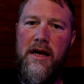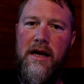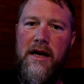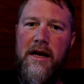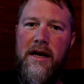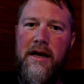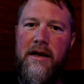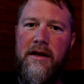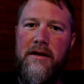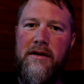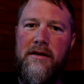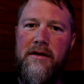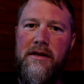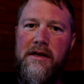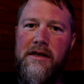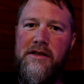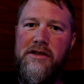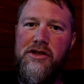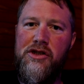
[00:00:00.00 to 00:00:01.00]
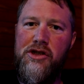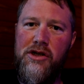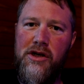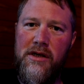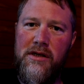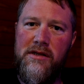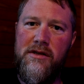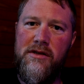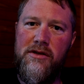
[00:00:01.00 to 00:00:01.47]
and he
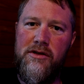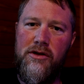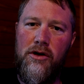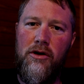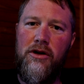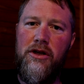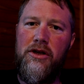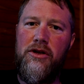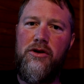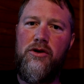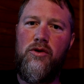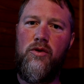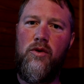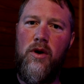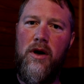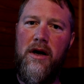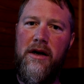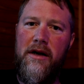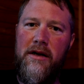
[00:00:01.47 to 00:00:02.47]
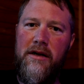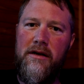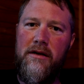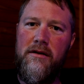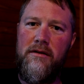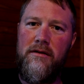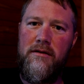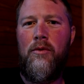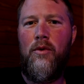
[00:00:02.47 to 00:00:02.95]
just started crying.
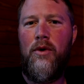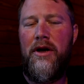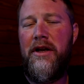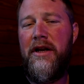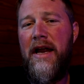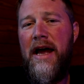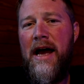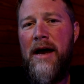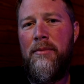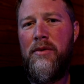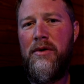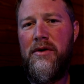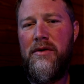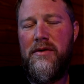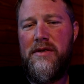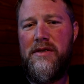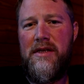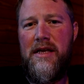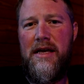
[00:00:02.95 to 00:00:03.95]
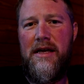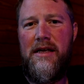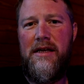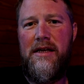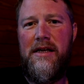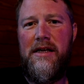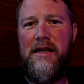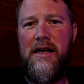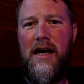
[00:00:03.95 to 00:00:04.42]
What had happened is that
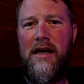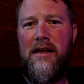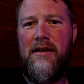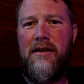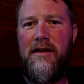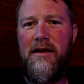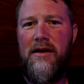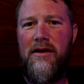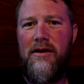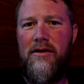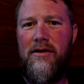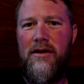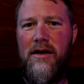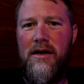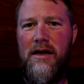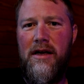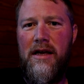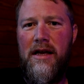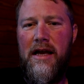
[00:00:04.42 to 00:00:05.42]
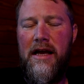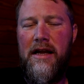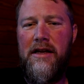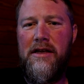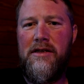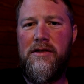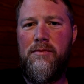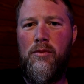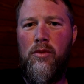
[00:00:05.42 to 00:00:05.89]
he got there and
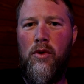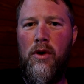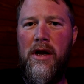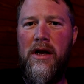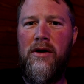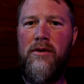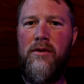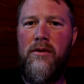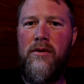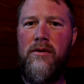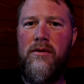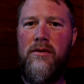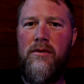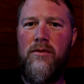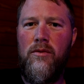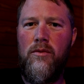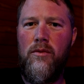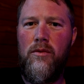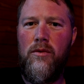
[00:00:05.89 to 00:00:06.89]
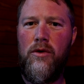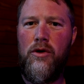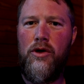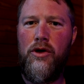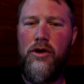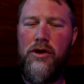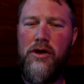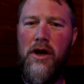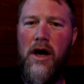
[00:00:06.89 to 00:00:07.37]
his brain
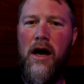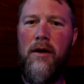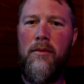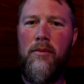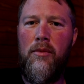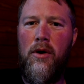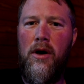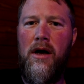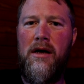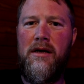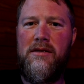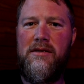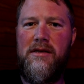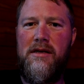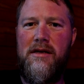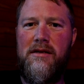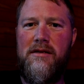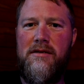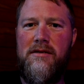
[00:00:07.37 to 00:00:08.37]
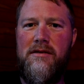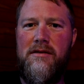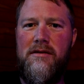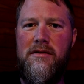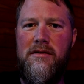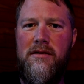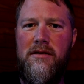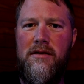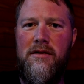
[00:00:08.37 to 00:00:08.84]
could not process
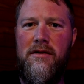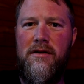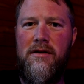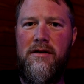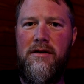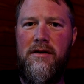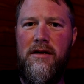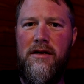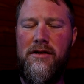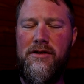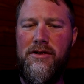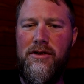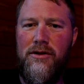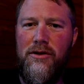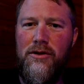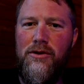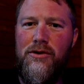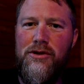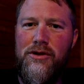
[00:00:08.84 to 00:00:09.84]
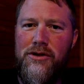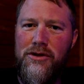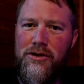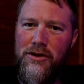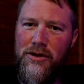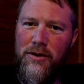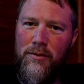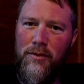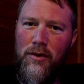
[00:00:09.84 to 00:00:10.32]
a solution
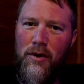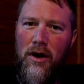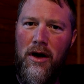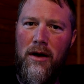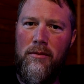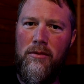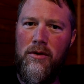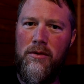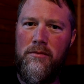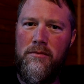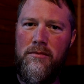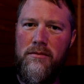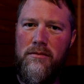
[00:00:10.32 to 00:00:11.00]
to the problem.